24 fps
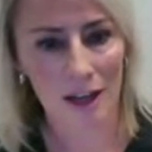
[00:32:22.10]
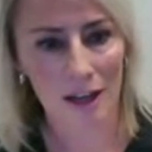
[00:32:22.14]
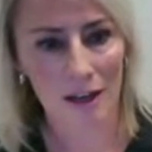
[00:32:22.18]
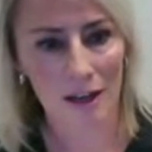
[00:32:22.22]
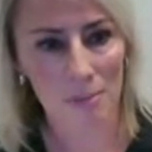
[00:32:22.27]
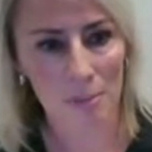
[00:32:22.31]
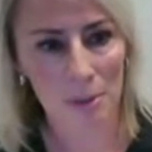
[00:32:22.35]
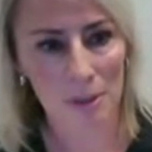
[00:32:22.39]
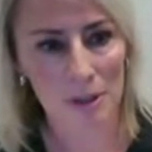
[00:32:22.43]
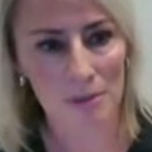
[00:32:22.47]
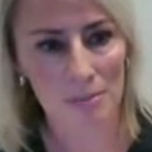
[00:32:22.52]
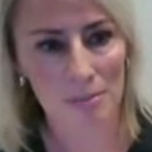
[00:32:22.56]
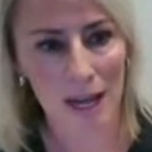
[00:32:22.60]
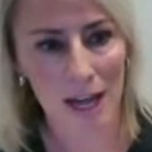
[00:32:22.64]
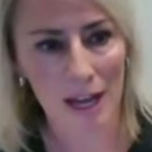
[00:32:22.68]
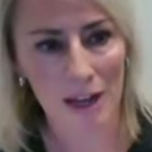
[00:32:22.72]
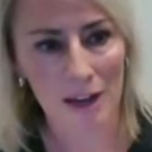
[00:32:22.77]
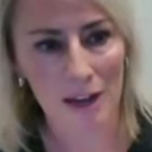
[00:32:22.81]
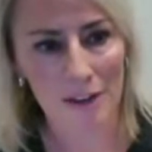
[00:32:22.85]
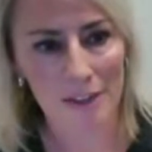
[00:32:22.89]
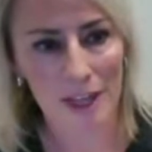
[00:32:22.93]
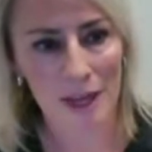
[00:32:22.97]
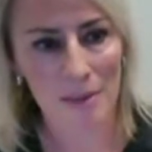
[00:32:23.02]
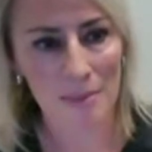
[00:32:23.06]
put
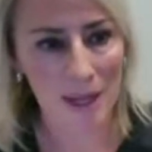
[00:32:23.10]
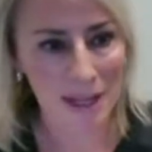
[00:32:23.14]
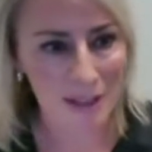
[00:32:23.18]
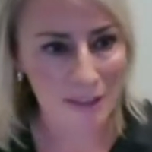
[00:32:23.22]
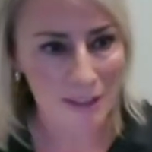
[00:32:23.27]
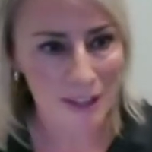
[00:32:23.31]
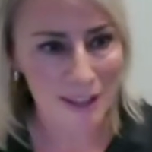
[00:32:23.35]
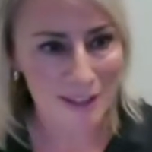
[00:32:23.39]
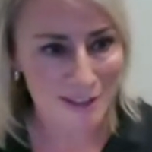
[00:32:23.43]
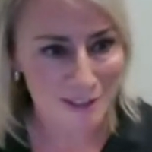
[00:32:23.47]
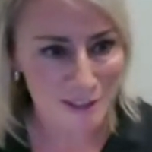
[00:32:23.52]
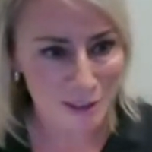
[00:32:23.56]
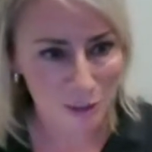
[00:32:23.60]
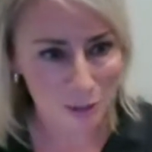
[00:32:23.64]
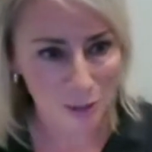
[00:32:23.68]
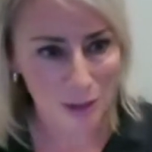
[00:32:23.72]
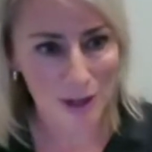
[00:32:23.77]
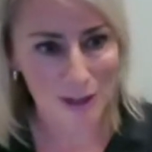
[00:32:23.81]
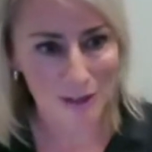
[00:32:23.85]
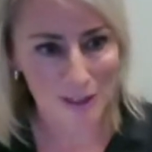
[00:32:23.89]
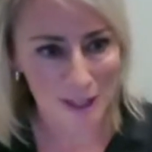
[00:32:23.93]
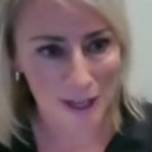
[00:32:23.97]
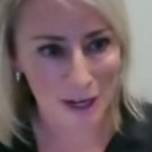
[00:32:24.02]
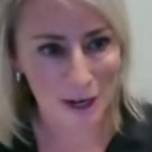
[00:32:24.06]
back on them unless
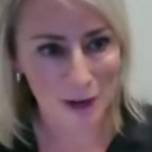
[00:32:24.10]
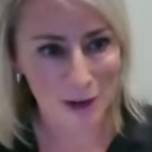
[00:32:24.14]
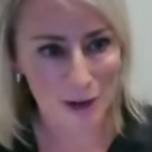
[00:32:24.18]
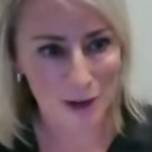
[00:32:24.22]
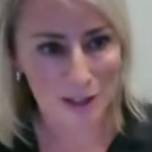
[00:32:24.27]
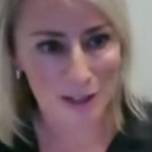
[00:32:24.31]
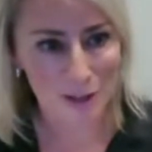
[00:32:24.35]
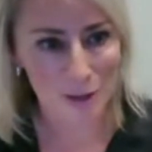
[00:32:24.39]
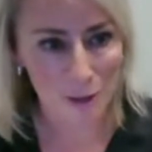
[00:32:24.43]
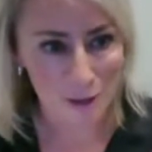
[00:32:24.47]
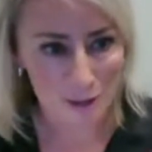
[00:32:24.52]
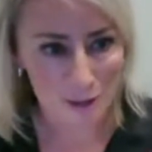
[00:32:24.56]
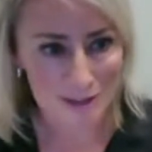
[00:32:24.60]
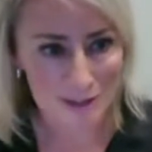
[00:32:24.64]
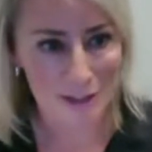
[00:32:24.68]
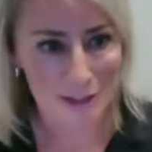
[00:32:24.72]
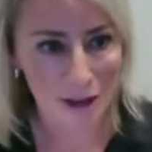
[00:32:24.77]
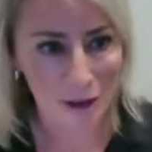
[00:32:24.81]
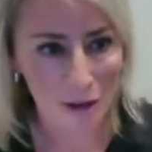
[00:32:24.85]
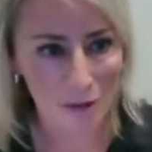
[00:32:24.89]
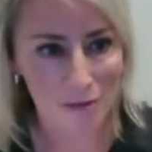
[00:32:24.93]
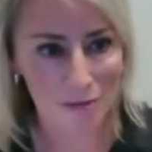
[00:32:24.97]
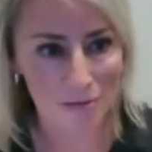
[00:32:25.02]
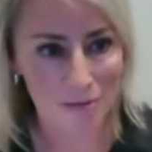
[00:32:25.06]
you're there
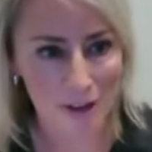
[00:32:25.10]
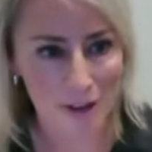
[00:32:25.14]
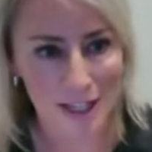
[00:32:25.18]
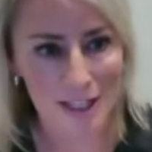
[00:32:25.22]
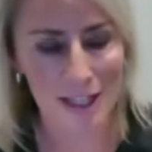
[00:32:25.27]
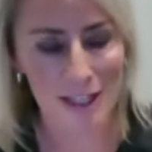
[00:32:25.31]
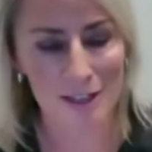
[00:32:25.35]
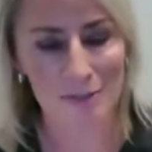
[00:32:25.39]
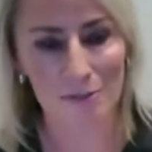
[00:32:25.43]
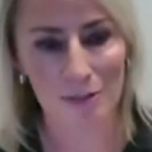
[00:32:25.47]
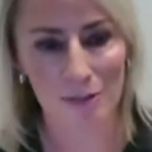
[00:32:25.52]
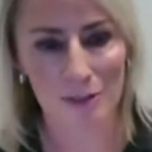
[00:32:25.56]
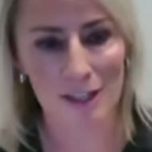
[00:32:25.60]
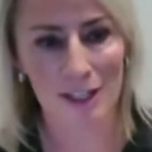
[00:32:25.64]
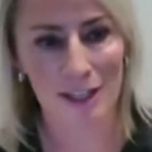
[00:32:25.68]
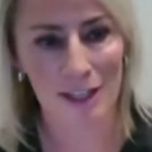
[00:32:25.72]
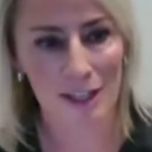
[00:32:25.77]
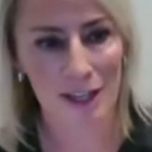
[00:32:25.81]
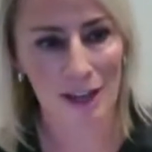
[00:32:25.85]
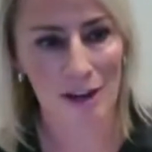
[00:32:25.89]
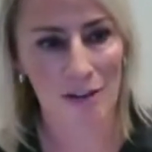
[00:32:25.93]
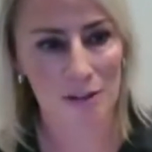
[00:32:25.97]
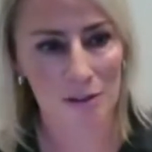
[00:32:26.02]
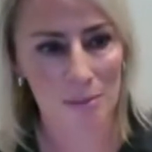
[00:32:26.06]
yourself fighting for the
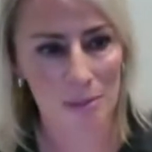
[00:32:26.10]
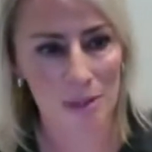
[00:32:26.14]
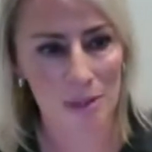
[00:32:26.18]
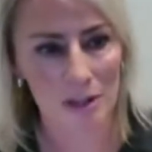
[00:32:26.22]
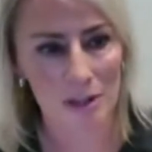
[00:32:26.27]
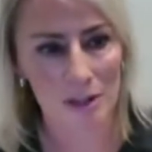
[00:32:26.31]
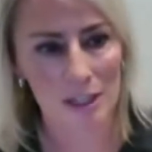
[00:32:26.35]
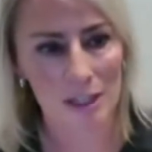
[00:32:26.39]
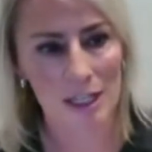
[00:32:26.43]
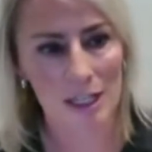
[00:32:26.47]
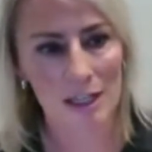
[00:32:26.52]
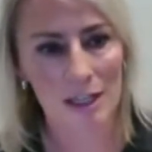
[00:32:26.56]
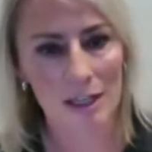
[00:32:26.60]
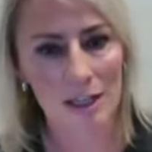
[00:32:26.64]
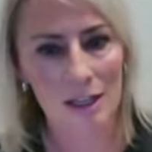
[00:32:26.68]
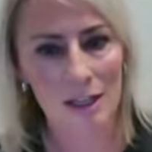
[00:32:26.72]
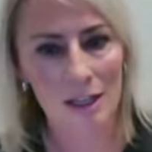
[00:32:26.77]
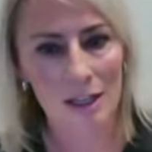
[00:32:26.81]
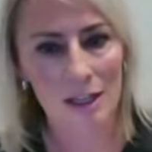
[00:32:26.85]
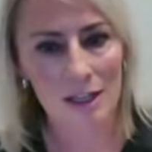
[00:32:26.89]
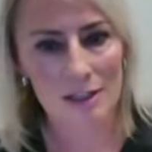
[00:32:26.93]
accountability.